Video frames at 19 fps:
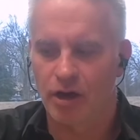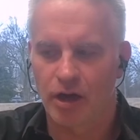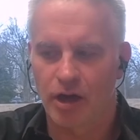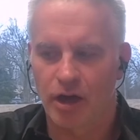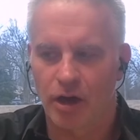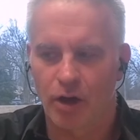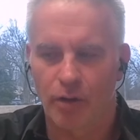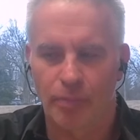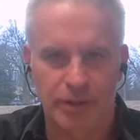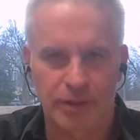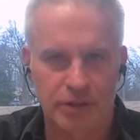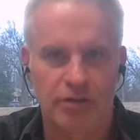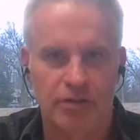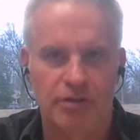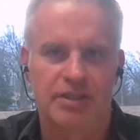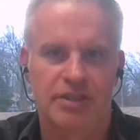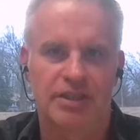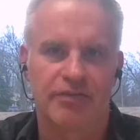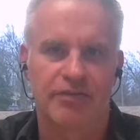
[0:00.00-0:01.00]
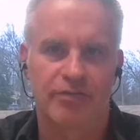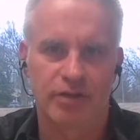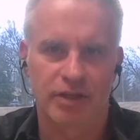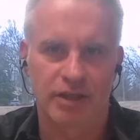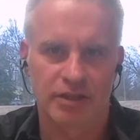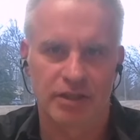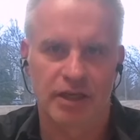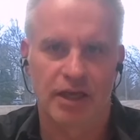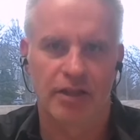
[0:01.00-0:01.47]
opportunity for
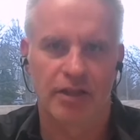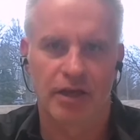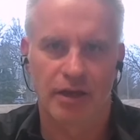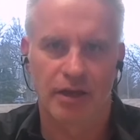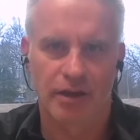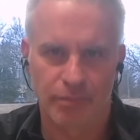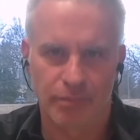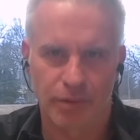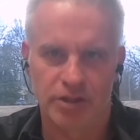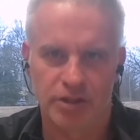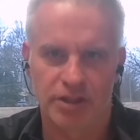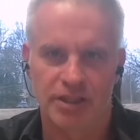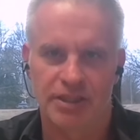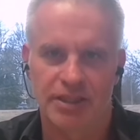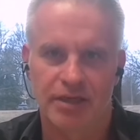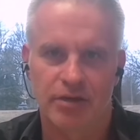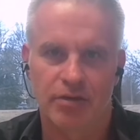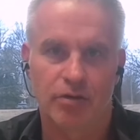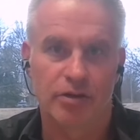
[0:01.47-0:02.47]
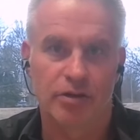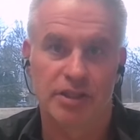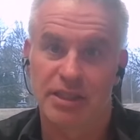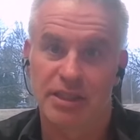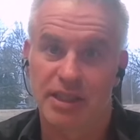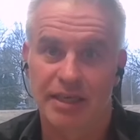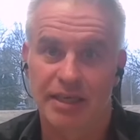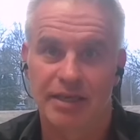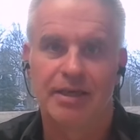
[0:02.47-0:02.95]
these other emerging technologies?
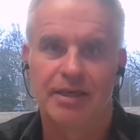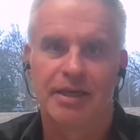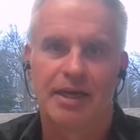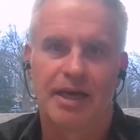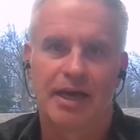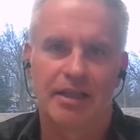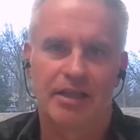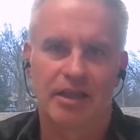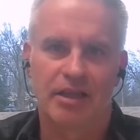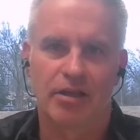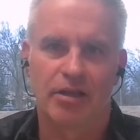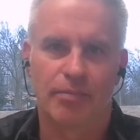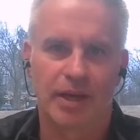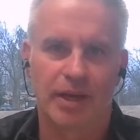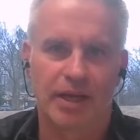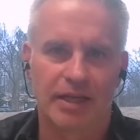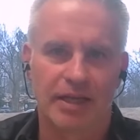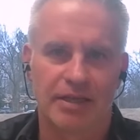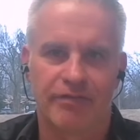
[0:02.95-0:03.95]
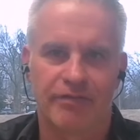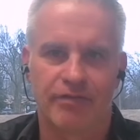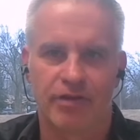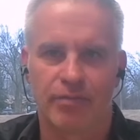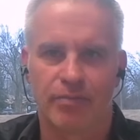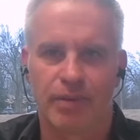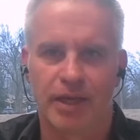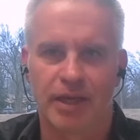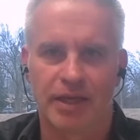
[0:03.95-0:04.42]
I think if you
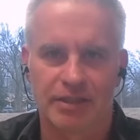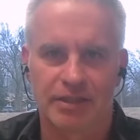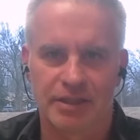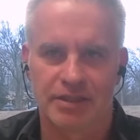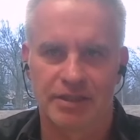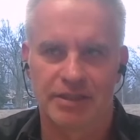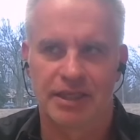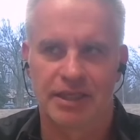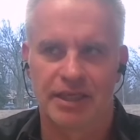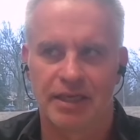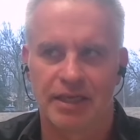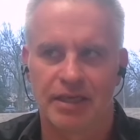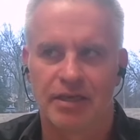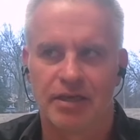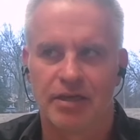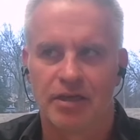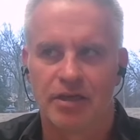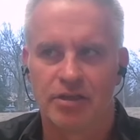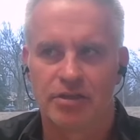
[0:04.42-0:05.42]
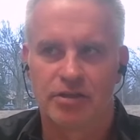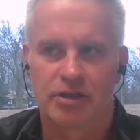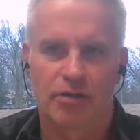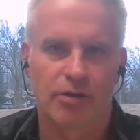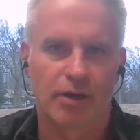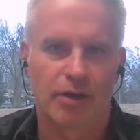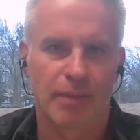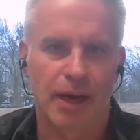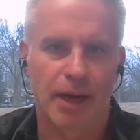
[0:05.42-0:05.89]
begin to see
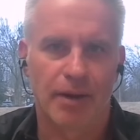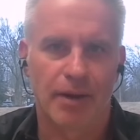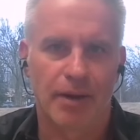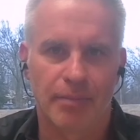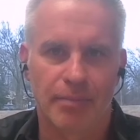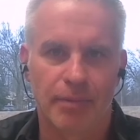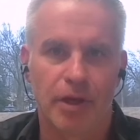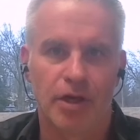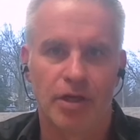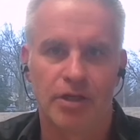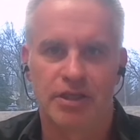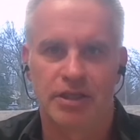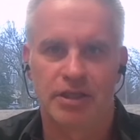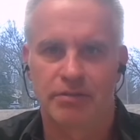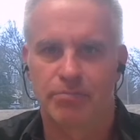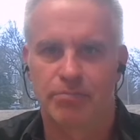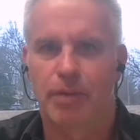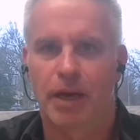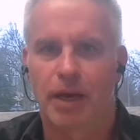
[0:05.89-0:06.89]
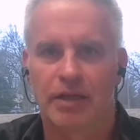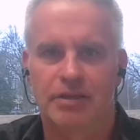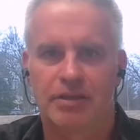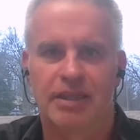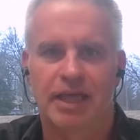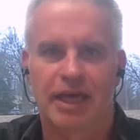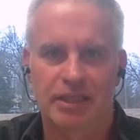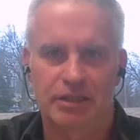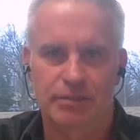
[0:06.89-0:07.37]
sodium-ion emerge, part of
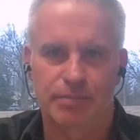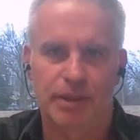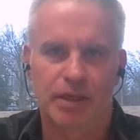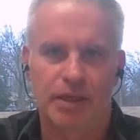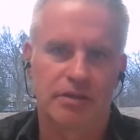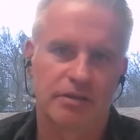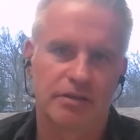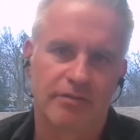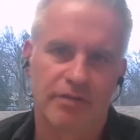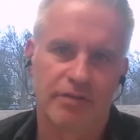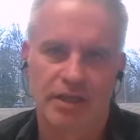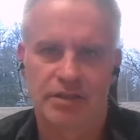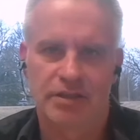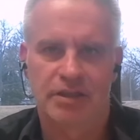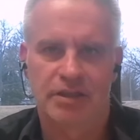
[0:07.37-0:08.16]
that is because of this